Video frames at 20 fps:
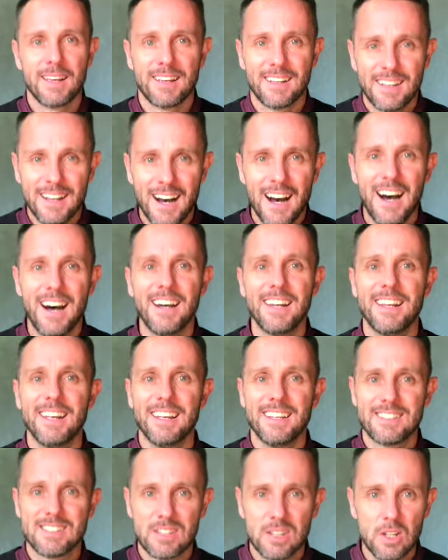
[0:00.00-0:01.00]
God
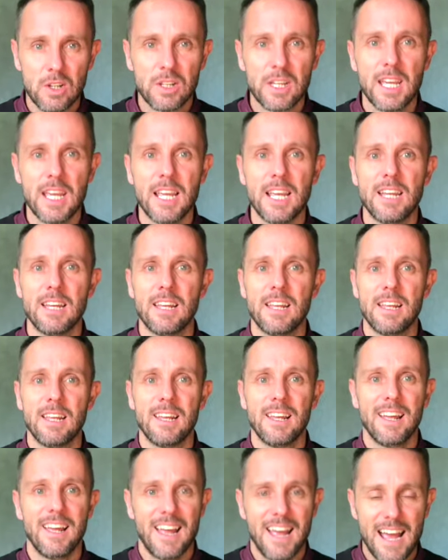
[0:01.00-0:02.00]
is looking
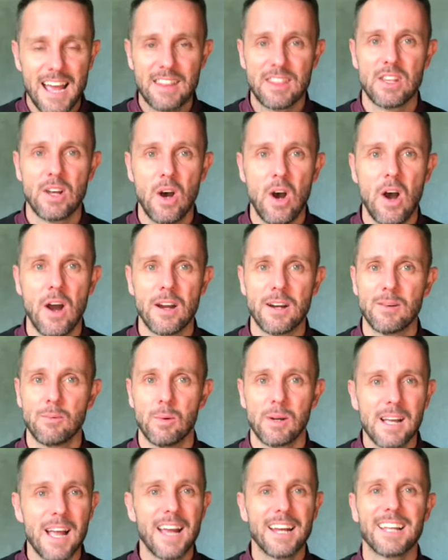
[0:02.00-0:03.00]
at the heart.
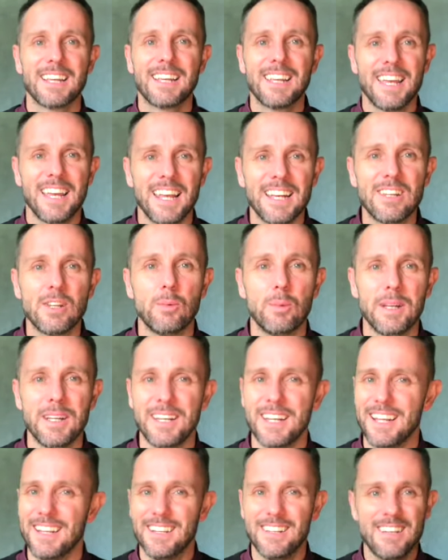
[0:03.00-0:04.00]
What kind of king do we
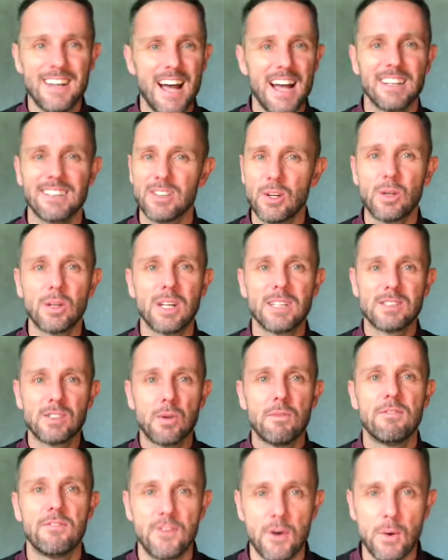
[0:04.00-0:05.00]
need? Don't get
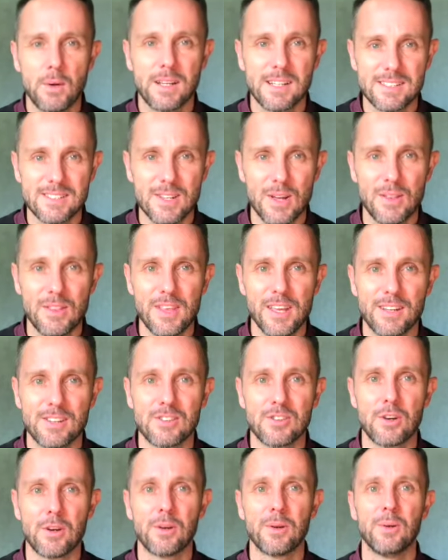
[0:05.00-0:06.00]
so focused on the
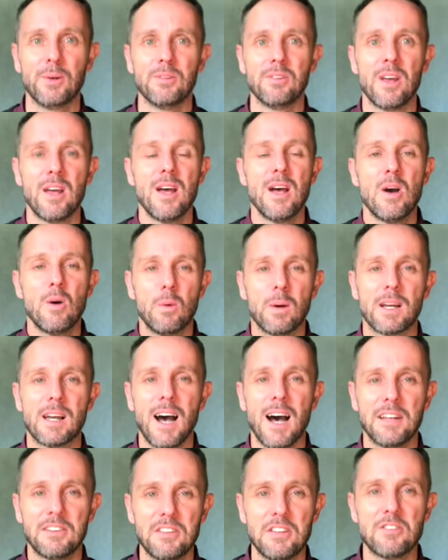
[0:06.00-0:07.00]
externals. What
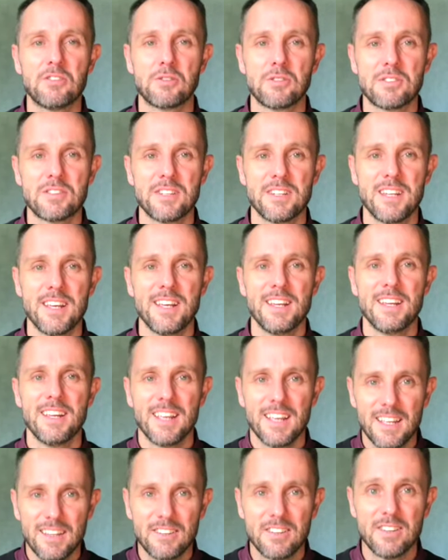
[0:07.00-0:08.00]
God's interested in
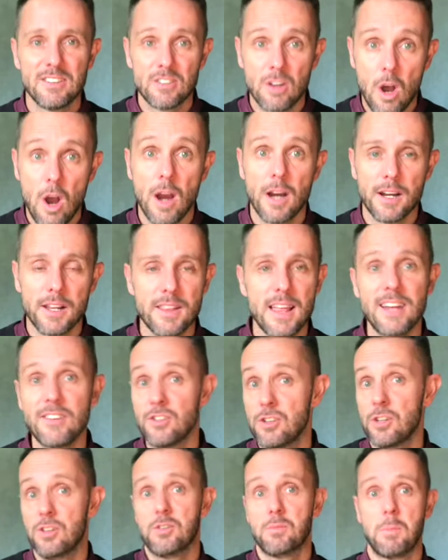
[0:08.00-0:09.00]
is his heart. And that
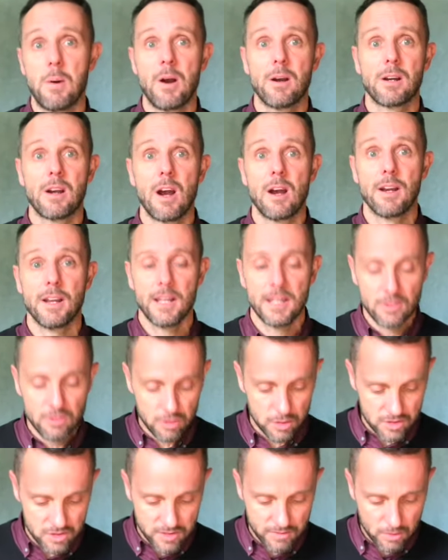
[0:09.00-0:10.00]
should spark our
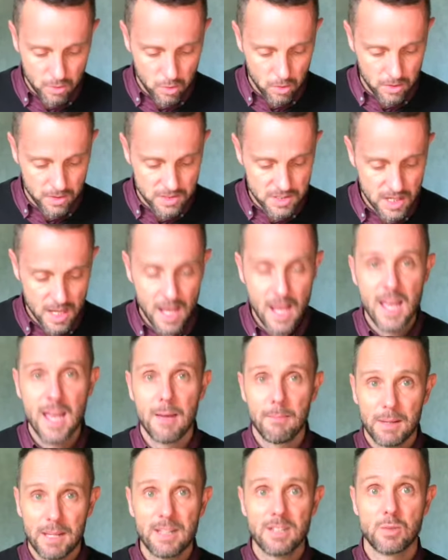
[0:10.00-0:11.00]
interest, of course,
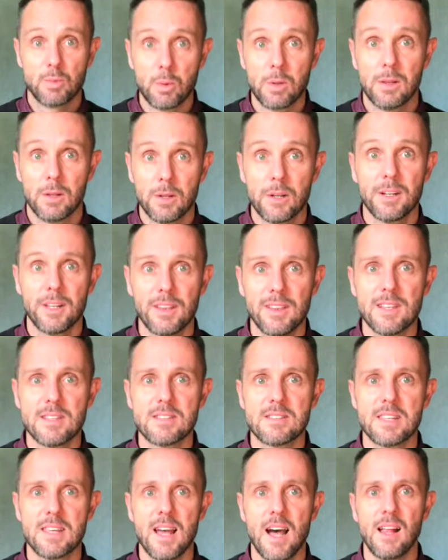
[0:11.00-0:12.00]
because we're learning
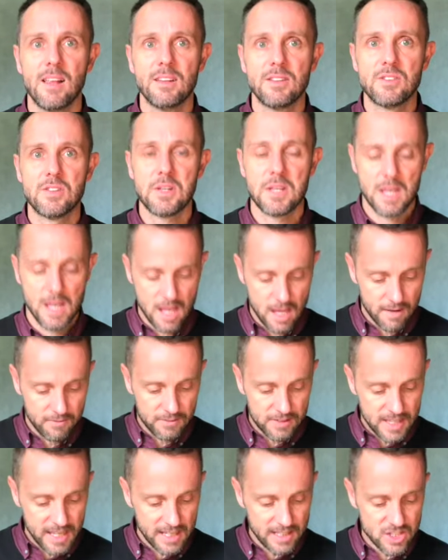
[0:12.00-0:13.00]
this theology
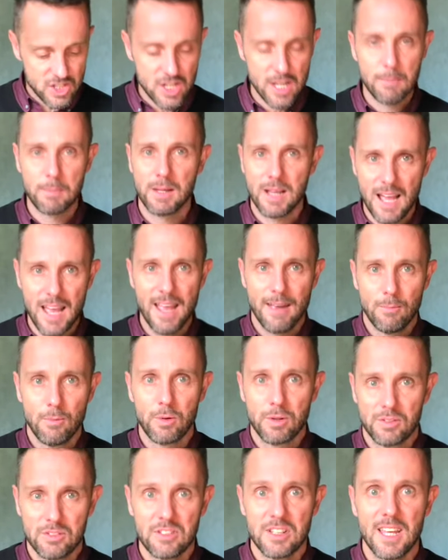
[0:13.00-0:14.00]
of kingship, and
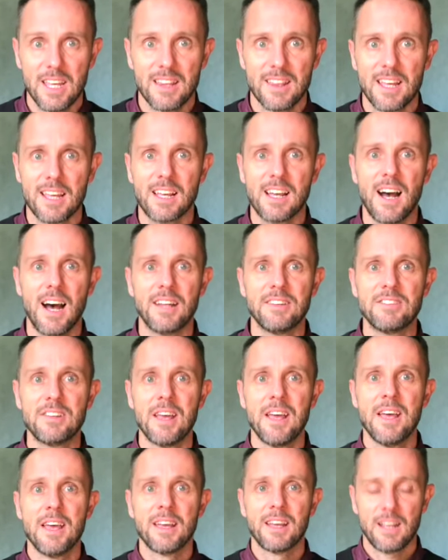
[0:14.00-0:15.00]
we're seeing that God's
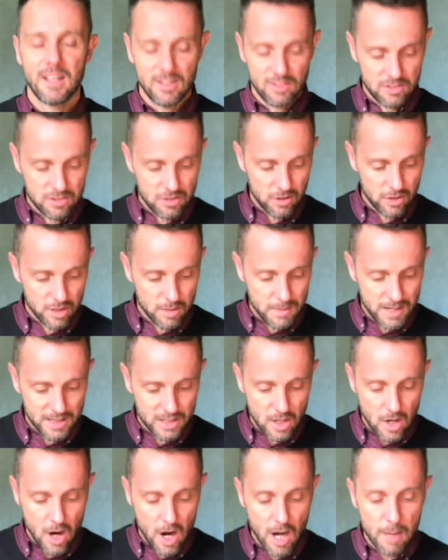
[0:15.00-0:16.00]
concerned about
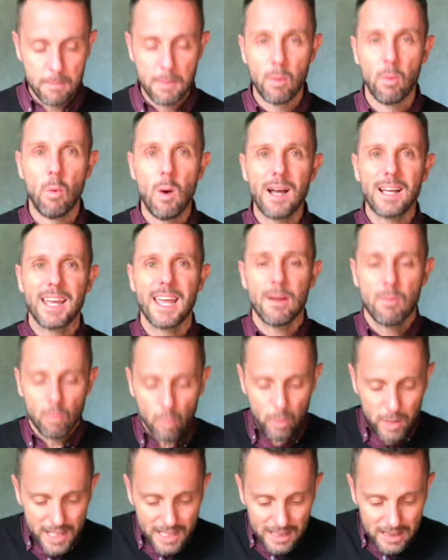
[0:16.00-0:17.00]
the heart. But what can
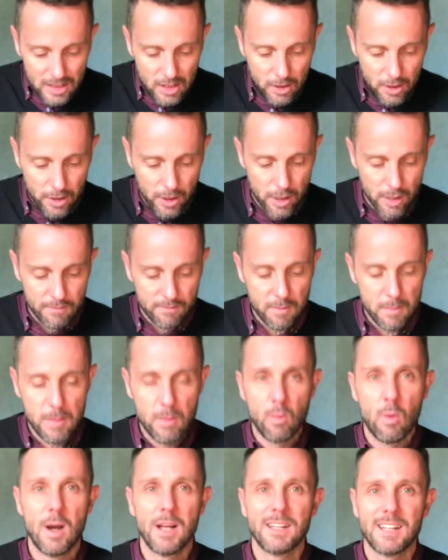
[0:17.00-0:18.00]
we learn from the
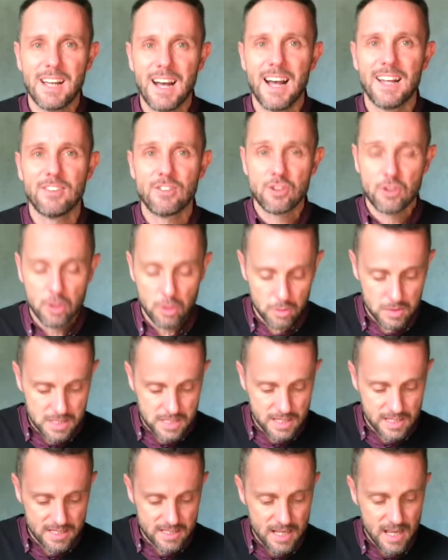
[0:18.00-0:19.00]
one God
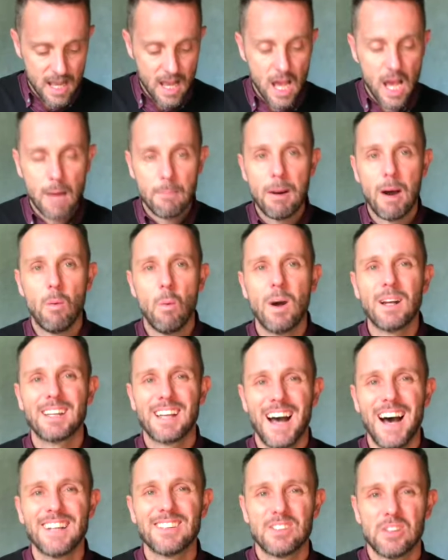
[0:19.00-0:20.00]
chooses about what
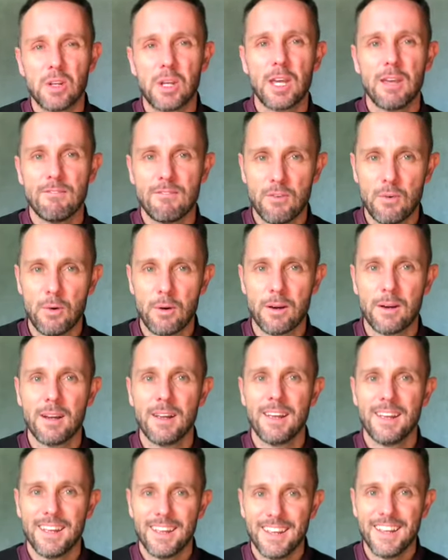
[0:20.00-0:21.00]
God's looking for
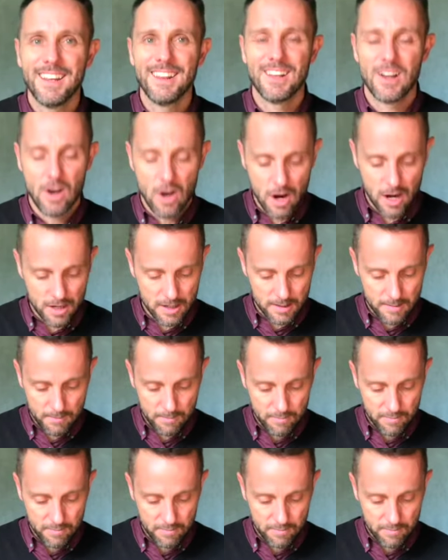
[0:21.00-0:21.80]
in the heart?